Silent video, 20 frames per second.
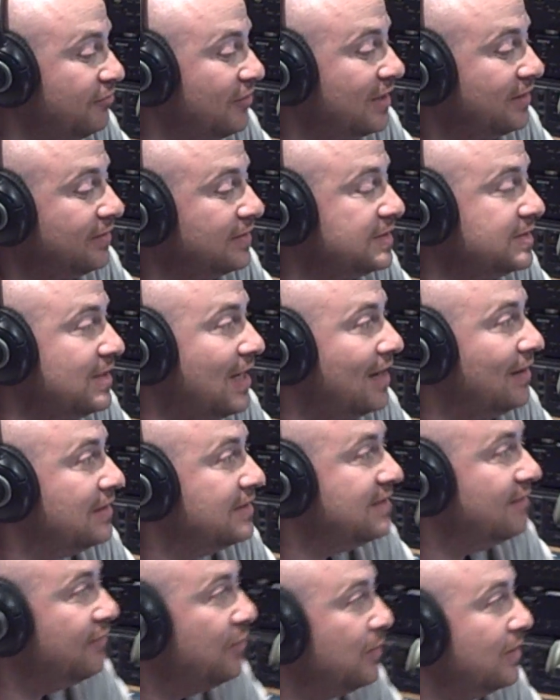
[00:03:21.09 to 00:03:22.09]
Break the
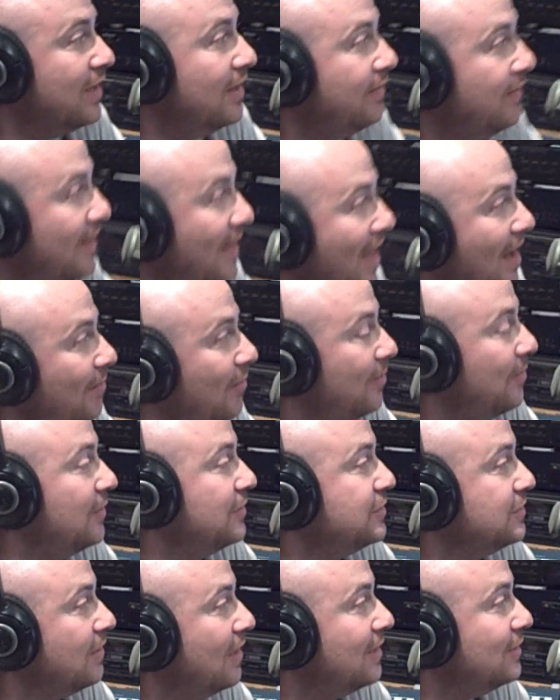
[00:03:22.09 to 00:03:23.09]
Silence. Everyone get the album
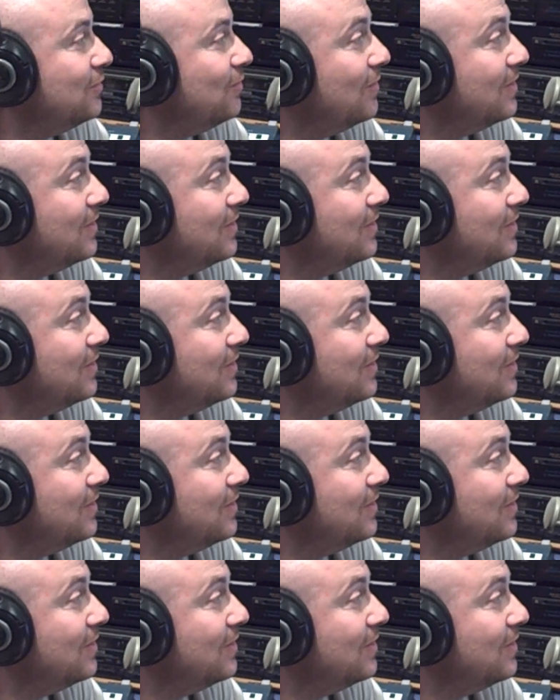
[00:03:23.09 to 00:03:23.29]
on July